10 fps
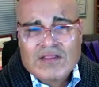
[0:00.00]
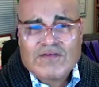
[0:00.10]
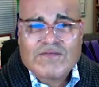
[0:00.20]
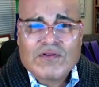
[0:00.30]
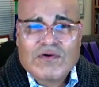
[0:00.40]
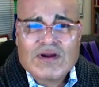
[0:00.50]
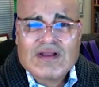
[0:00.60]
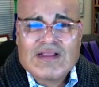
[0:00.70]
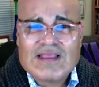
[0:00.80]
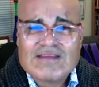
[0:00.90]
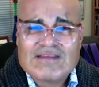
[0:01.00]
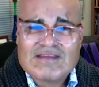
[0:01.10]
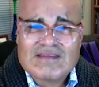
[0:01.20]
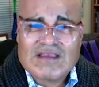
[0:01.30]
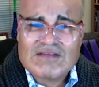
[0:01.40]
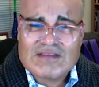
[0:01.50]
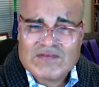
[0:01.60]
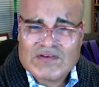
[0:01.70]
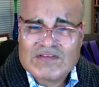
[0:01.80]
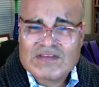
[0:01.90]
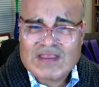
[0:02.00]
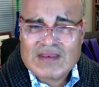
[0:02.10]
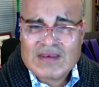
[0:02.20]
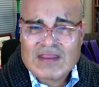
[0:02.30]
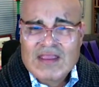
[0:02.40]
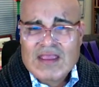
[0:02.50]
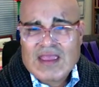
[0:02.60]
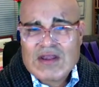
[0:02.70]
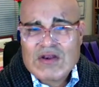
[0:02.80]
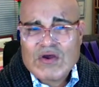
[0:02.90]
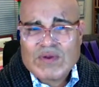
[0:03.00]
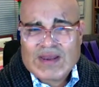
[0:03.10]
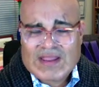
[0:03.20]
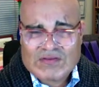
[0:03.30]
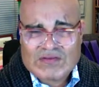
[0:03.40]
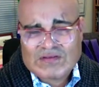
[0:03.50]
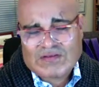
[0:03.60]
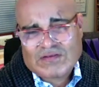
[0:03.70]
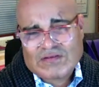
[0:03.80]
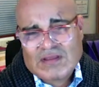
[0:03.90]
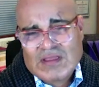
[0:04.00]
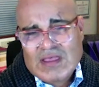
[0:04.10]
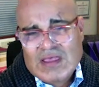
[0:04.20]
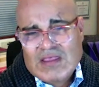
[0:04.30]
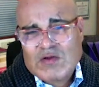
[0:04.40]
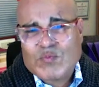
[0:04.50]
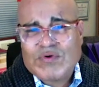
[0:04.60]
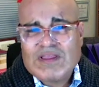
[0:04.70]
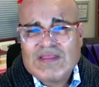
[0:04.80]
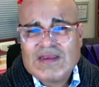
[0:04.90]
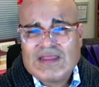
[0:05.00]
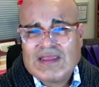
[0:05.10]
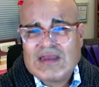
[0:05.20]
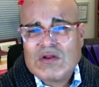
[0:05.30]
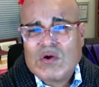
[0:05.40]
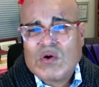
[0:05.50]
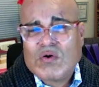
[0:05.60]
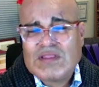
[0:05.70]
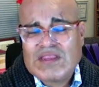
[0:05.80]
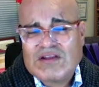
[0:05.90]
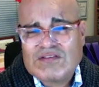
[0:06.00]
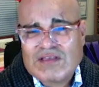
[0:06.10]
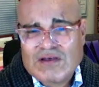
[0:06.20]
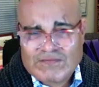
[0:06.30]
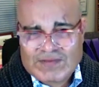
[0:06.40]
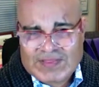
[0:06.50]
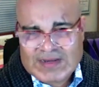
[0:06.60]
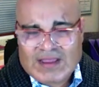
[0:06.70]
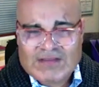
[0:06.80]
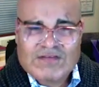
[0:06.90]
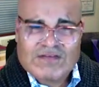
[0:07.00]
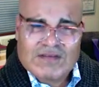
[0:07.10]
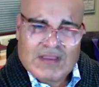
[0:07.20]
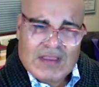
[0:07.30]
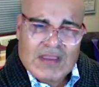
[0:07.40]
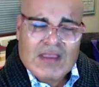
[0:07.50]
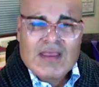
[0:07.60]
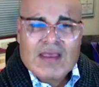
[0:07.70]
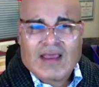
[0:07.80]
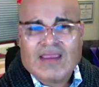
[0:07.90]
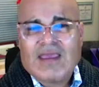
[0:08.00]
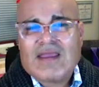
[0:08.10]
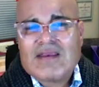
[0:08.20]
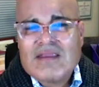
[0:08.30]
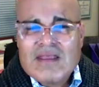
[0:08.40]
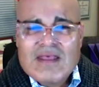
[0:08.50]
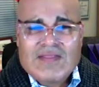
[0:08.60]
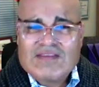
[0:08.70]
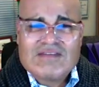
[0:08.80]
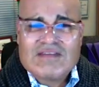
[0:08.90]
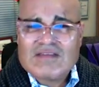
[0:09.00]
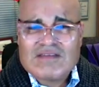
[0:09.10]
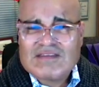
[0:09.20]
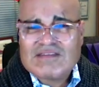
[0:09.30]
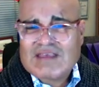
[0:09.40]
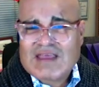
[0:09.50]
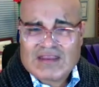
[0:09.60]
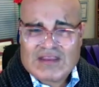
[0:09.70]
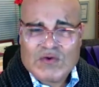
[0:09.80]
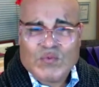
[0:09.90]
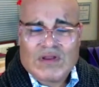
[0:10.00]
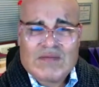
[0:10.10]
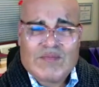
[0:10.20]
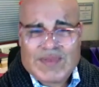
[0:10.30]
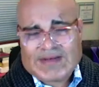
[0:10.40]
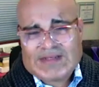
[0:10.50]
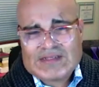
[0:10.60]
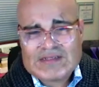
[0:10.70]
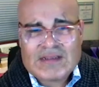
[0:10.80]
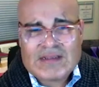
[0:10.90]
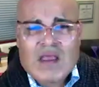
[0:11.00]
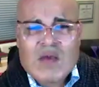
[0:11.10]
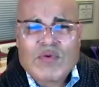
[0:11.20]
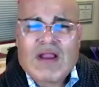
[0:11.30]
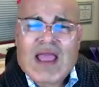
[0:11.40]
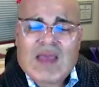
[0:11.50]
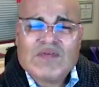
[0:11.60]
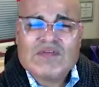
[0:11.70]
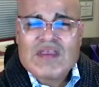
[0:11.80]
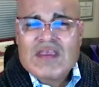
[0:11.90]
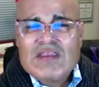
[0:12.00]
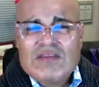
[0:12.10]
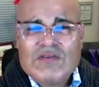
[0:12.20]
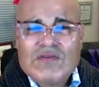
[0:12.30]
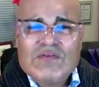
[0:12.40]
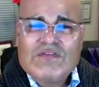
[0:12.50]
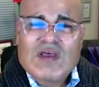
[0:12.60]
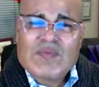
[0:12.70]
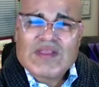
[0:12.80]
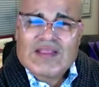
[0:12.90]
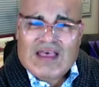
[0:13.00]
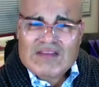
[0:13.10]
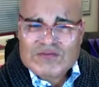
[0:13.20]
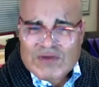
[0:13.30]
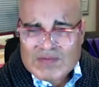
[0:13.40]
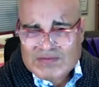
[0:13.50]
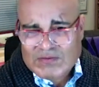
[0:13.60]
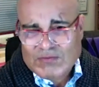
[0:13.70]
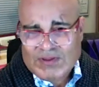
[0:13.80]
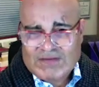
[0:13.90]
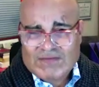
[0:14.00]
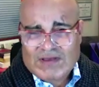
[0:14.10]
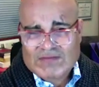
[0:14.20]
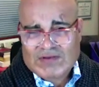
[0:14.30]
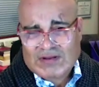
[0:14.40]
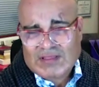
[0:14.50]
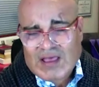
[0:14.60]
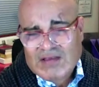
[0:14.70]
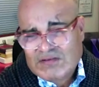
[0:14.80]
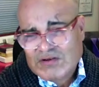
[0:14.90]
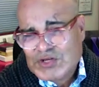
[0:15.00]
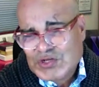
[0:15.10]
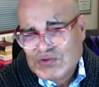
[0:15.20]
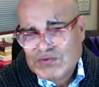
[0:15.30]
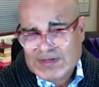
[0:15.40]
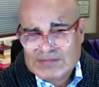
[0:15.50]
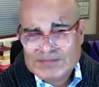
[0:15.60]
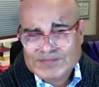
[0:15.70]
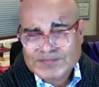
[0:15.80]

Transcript: The floor collects the cells of your skin and no one else's. You're breathing in only yourself in the dust. Again, this doesn't sadden you one bit. Perhaps you used up the last drops of grief after you lost your children.